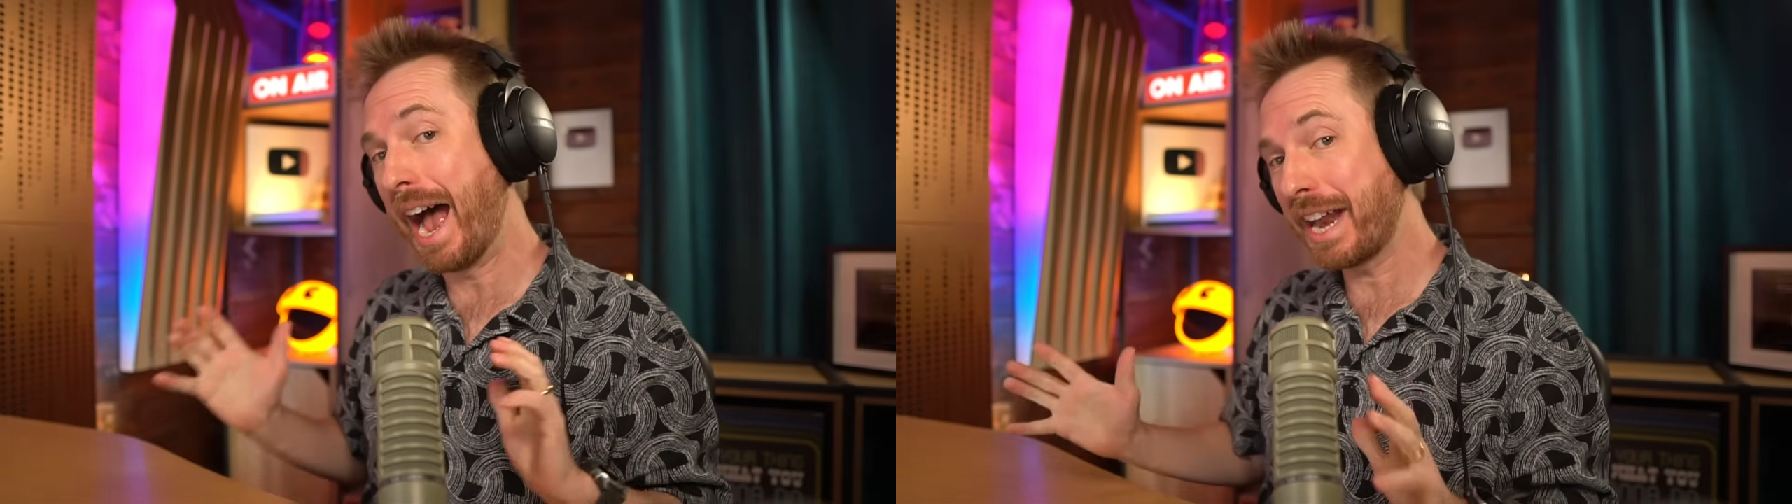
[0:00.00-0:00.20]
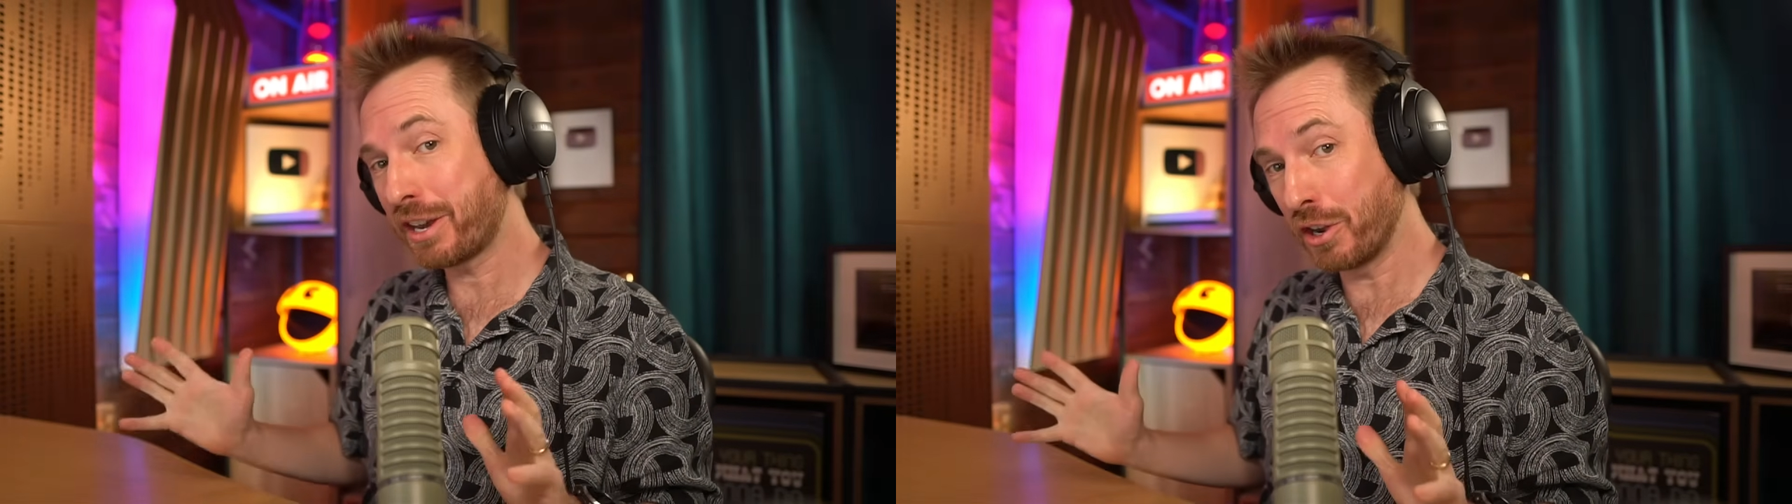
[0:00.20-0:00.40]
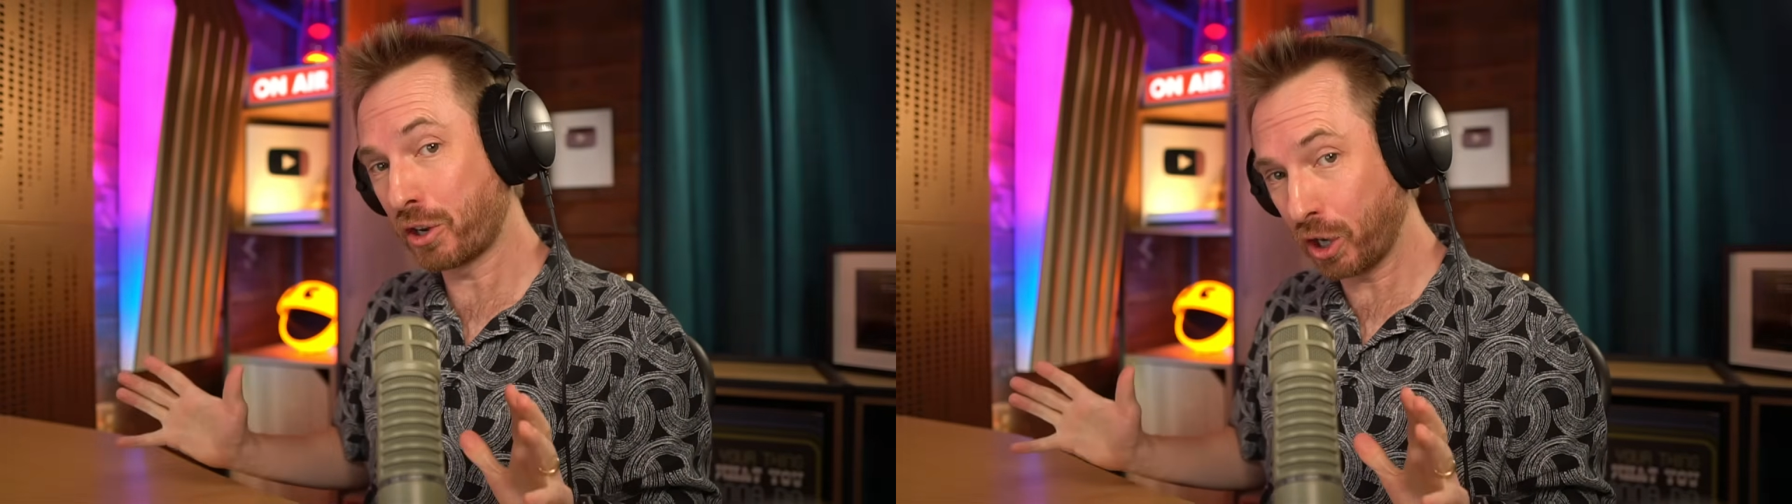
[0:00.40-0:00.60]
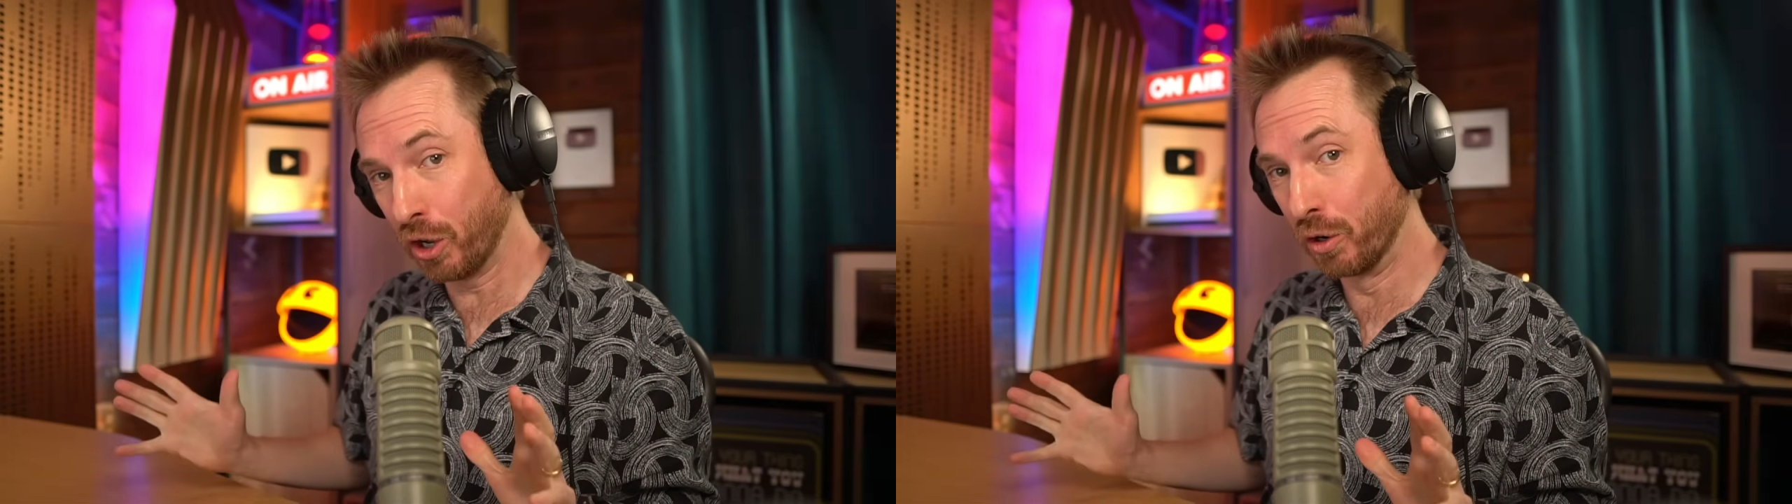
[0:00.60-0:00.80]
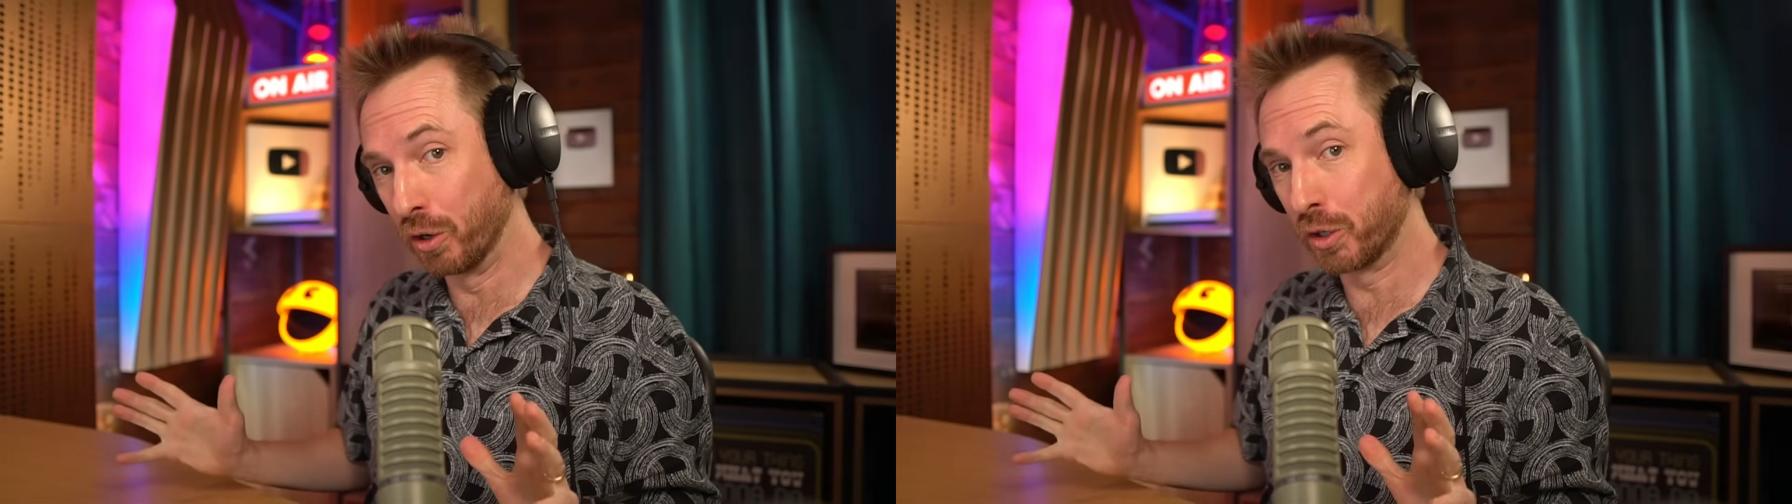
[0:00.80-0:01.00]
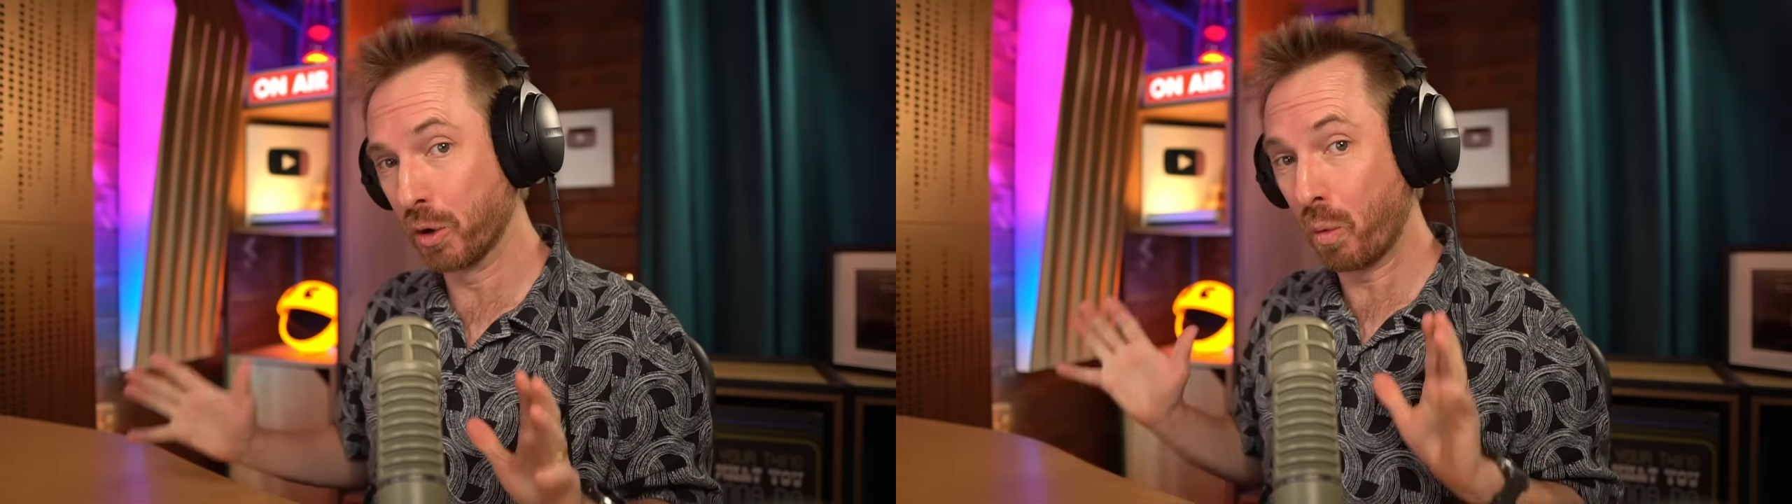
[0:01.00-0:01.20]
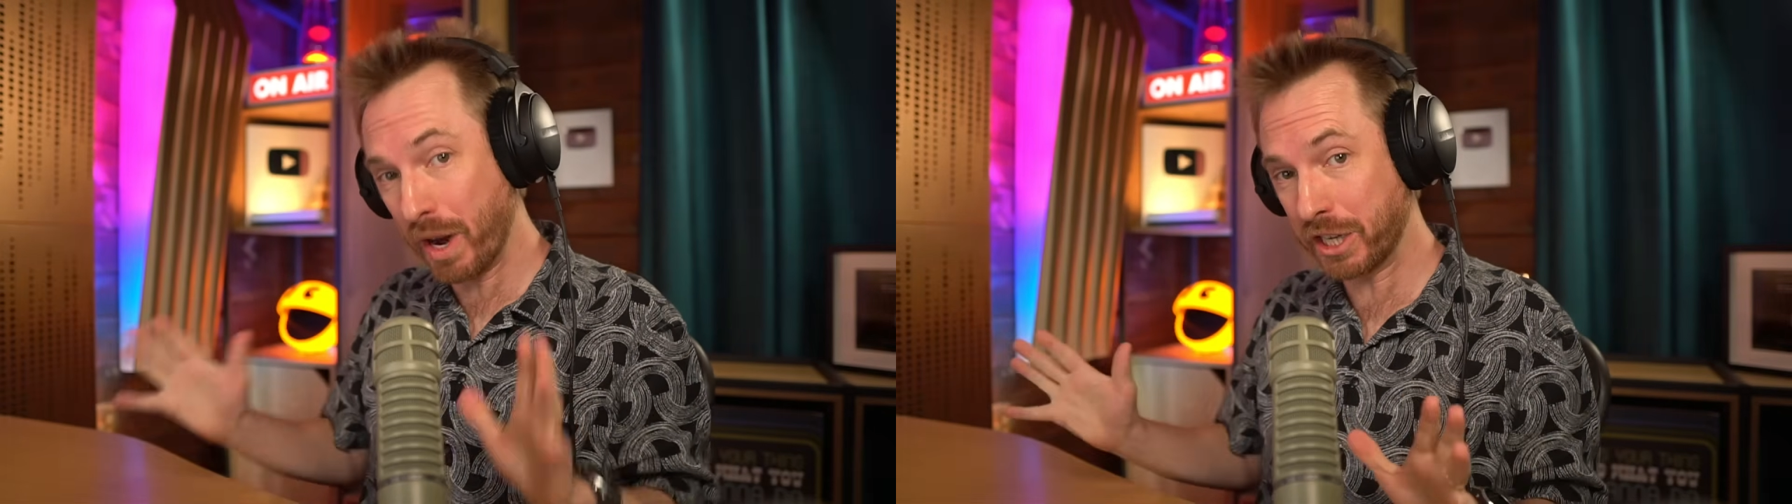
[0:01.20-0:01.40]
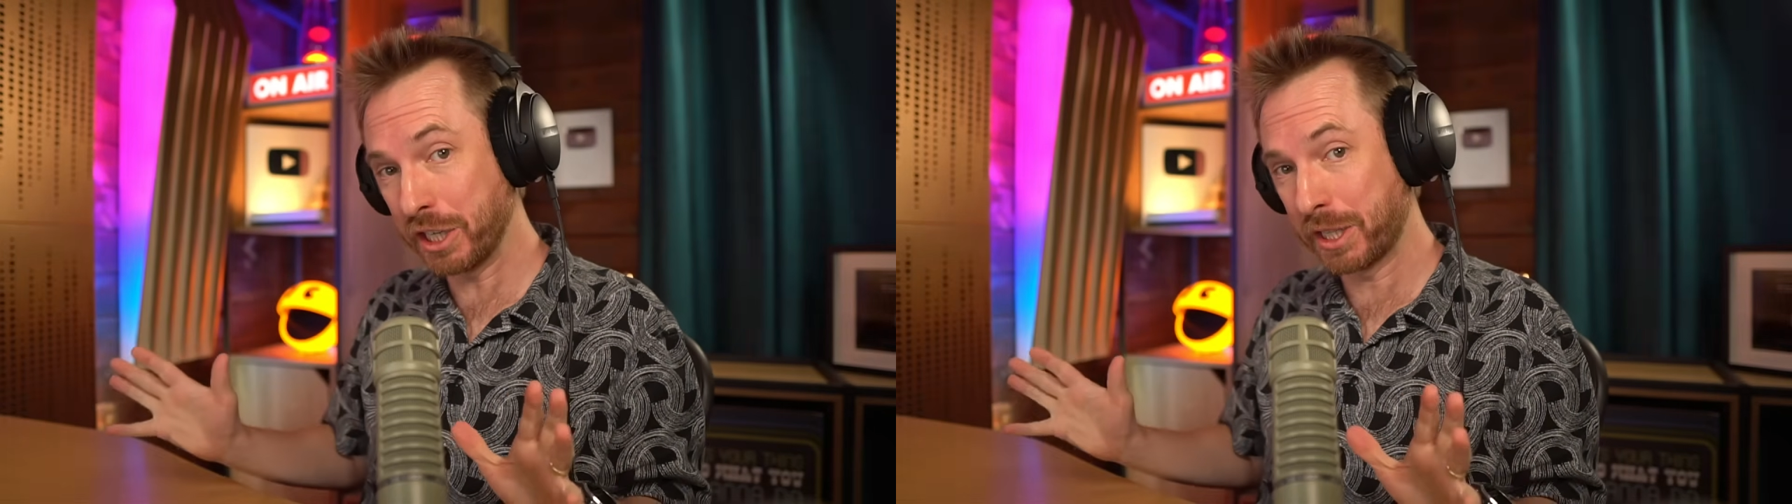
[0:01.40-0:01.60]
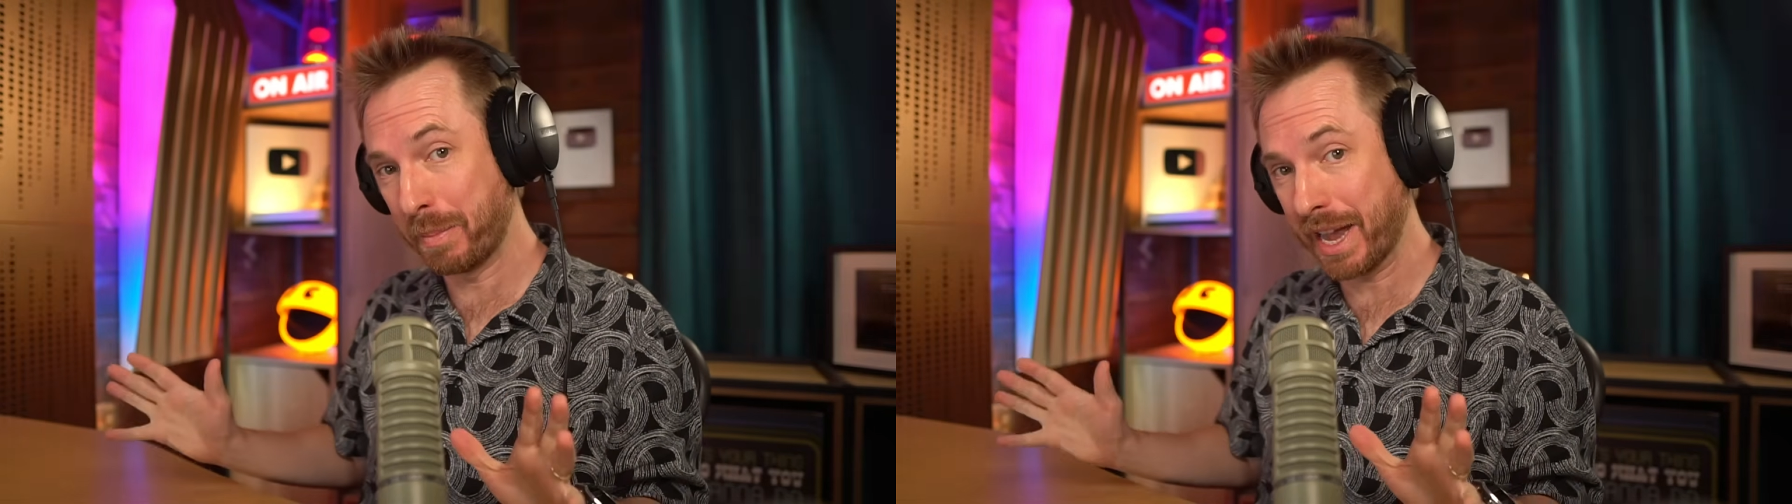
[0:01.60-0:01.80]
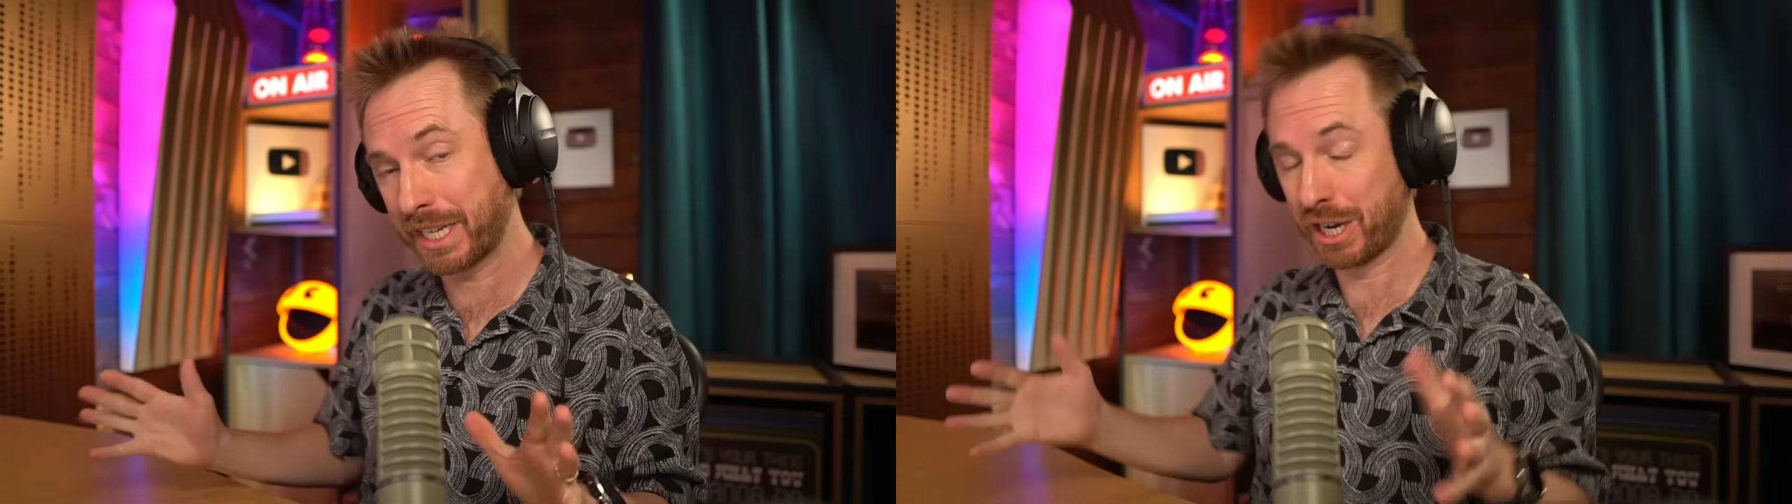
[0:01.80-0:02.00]
and conclude which is
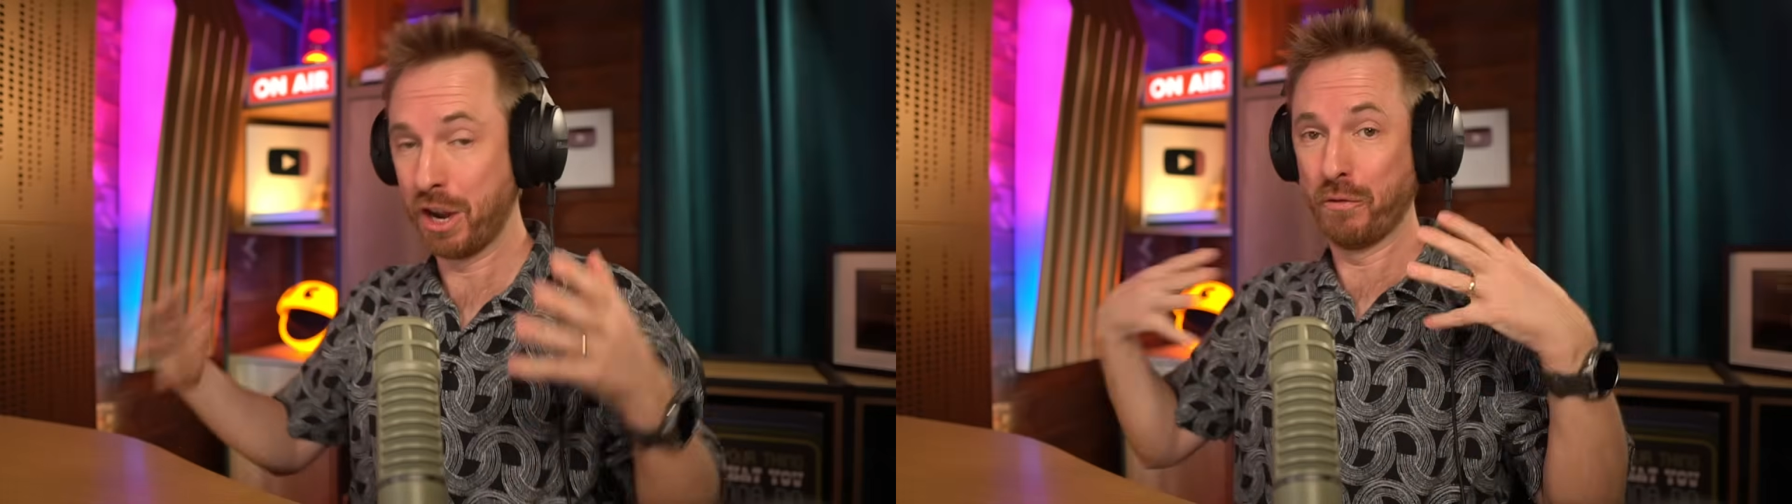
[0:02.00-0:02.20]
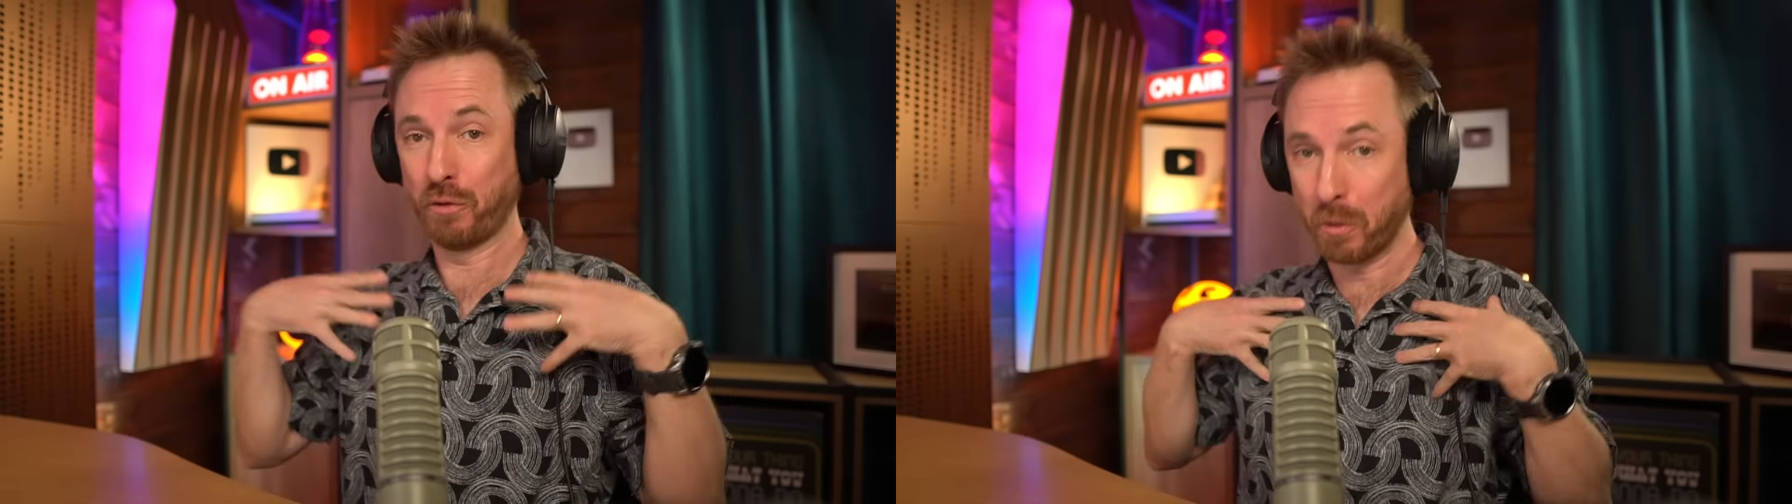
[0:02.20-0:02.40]
the best